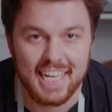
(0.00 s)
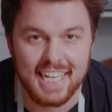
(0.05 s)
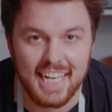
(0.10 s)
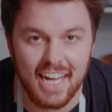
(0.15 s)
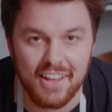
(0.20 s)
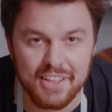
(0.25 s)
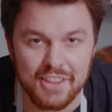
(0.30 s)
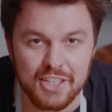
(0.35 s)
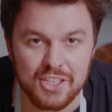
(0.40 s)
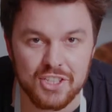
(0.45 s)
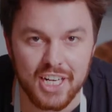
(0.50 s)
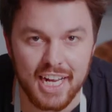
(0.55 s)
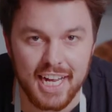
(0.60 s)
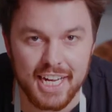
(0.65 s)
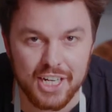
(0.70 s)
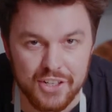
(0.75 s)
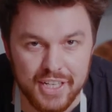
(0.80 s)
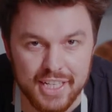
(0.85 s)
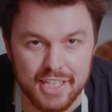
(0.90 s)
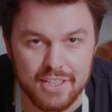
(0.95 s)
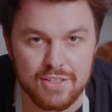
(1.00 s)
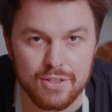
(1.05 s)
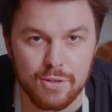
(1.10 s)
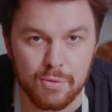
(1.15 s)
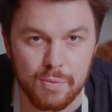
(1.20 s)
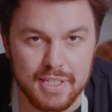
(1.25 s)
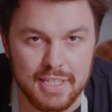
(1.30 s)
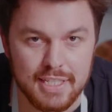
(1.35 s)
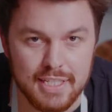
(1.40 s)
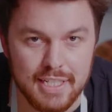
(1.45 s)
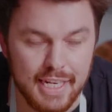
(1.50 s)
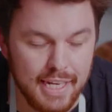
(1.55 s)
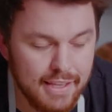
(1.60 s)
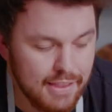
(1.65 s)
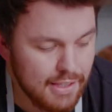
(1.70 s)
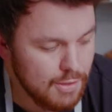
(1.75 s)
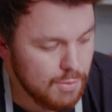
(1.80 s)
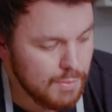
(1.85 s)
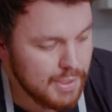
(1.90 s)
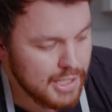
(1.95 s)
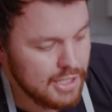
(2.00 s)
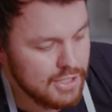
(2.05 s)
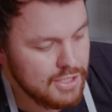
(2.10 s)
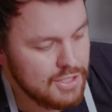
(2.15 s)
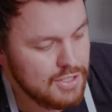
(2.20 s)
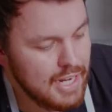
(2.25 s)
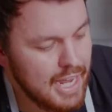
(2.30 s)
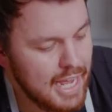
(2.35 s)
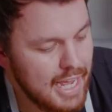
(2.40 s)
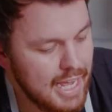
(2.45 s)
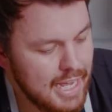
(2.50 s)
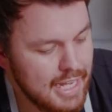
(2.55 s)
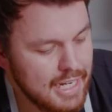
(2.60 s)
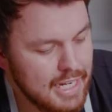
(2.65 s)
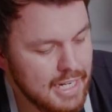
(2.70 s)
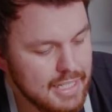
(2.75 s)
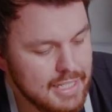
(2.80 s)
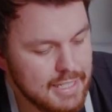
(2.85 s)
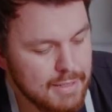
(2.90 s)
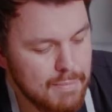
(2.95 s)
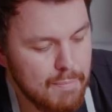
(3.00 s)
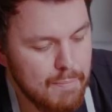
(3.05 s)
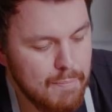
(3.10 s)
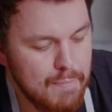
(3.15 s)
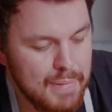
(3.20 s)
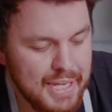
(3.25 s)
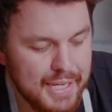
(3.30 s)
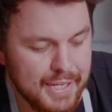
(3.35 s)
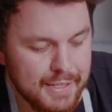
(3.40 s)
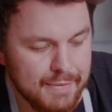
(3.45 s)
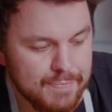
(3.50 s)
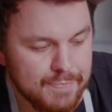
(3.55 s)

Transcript: now that the dry ingredients are whisked together, we're going to add some beer.